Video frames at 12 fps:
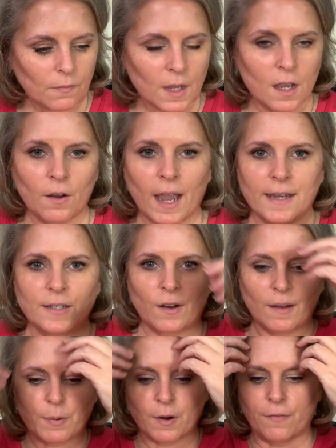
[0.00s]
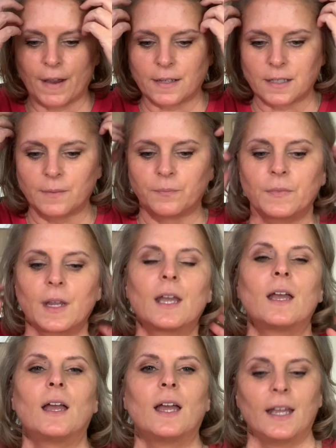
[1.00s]
Okay, so I perfected.
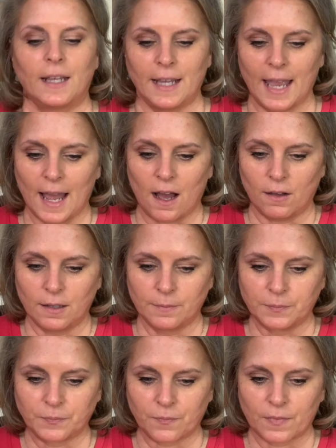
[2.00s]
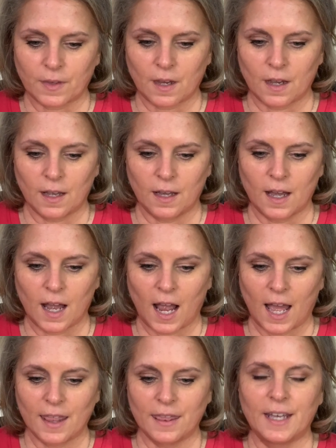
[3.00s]
Now,
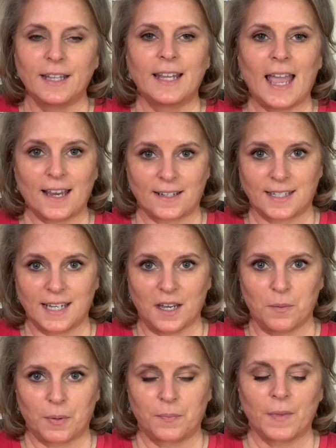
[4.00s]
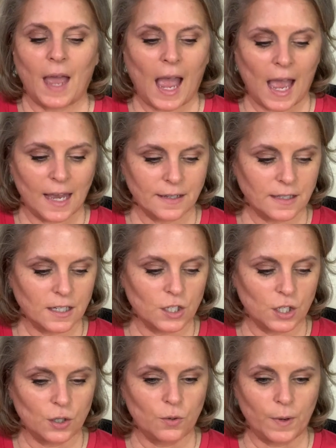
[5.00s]
the next tip has to
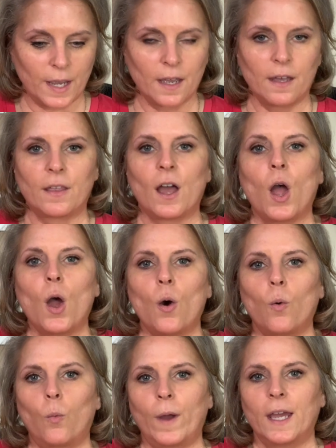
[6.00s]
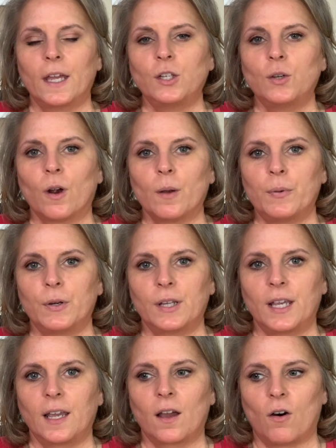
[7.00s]
do with when you are
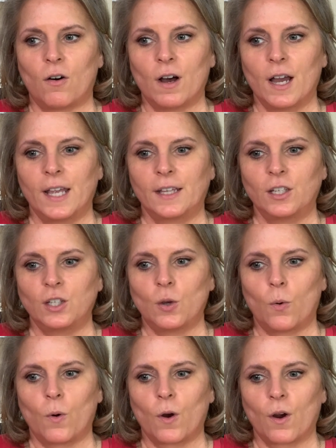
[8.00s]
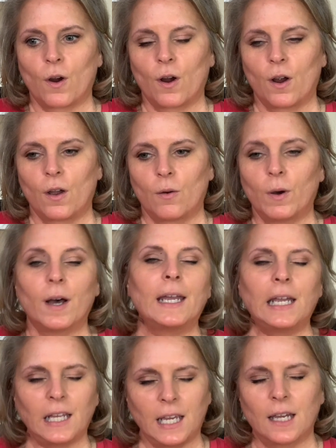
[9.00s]
putting on your, well,
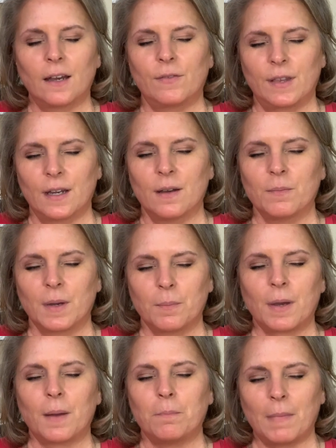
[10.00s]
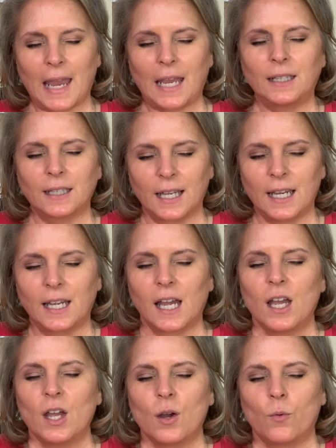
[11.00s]
any of them, but mainly
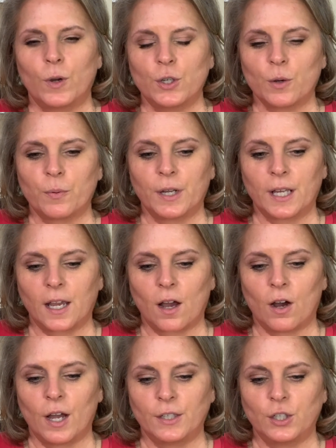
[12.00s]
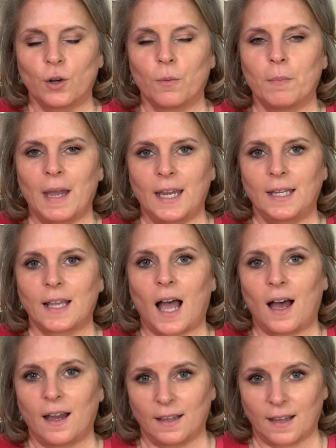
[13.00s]
when you're putting on your main
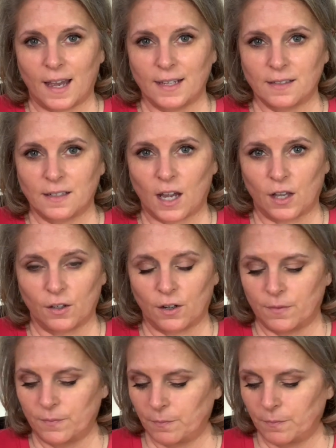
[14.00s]
highlight color.